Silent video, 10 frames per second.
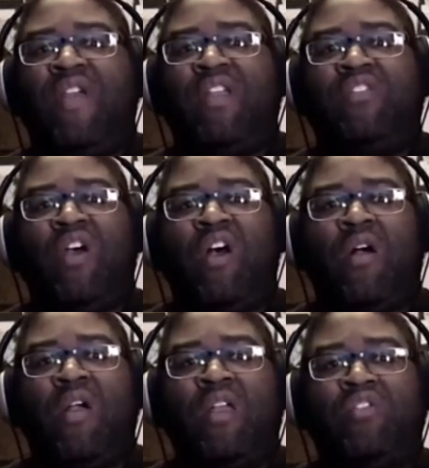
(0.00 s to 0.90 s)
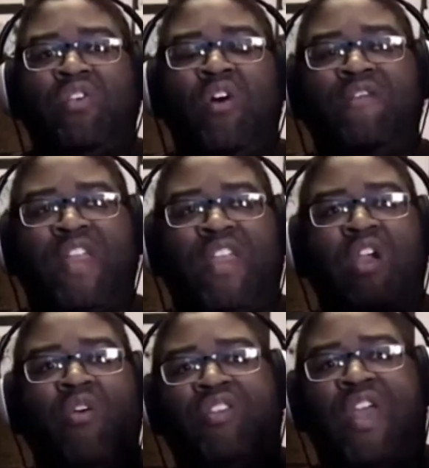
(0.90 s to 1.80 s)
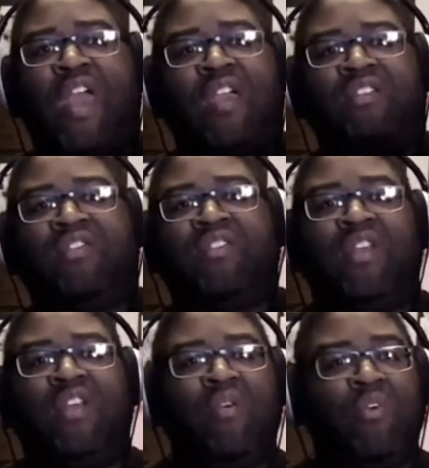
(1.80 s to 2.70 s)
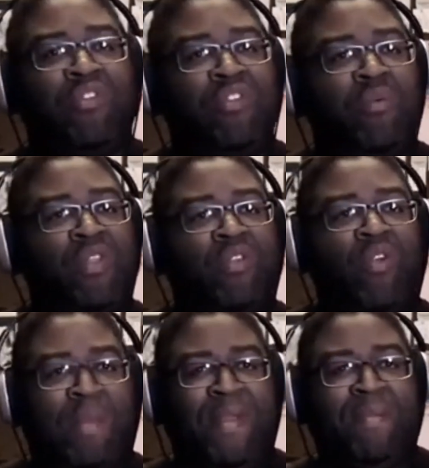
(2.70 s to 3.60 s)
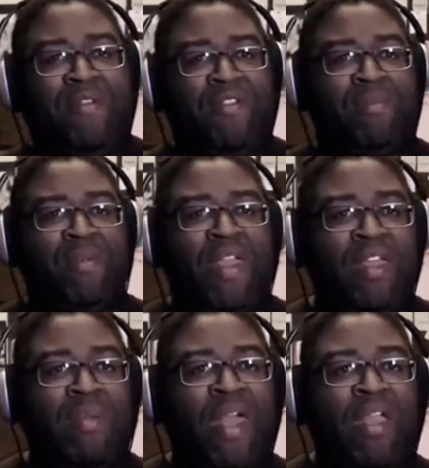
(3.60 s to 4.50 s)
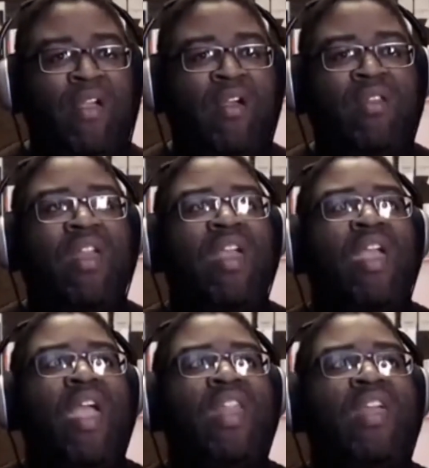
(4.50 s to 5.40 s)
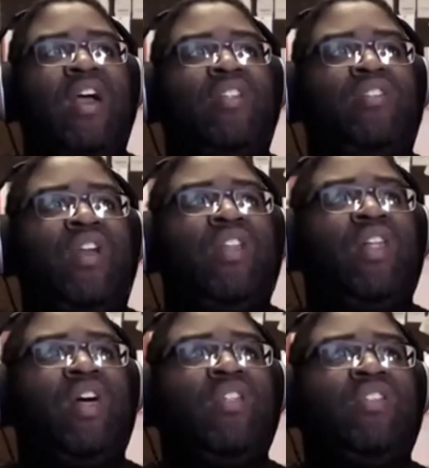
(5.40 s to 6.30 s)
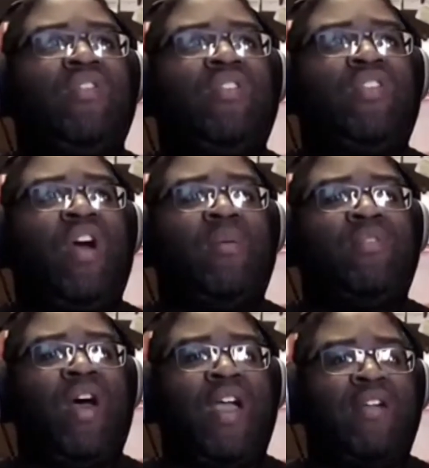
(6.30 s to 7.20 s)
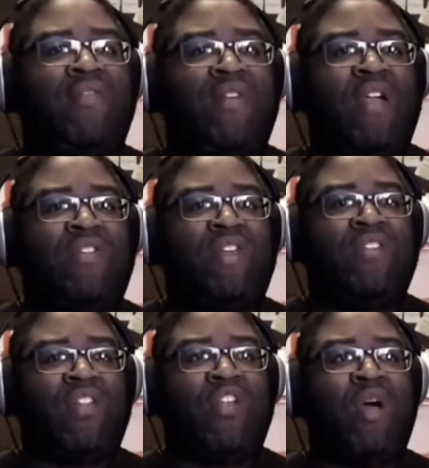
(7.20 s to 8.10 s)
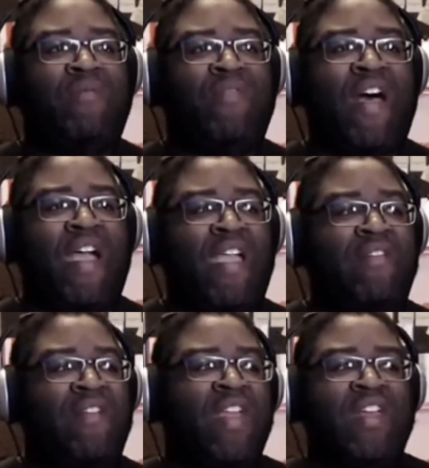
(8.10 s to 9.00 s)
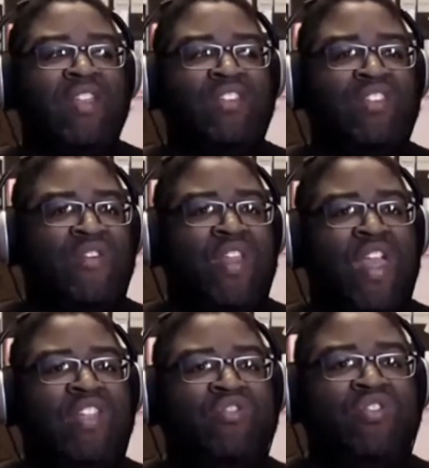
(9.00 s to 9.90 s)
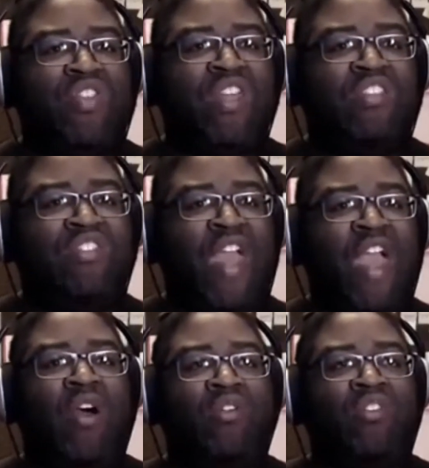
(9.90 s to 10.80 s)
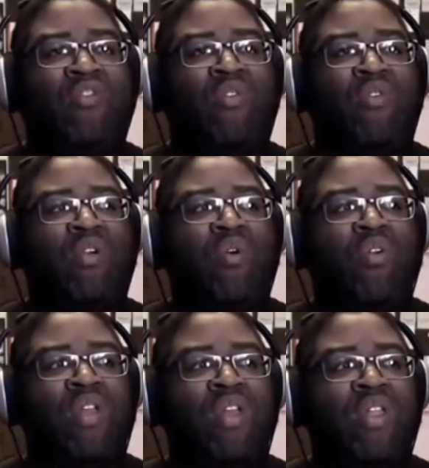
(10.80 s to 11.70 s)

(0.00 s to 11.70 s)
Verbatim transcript: It's all video and text with creepy music playing in the background, and it cuts down a lot of different top 5 things, like top 5 different interesting sounds ever recorded.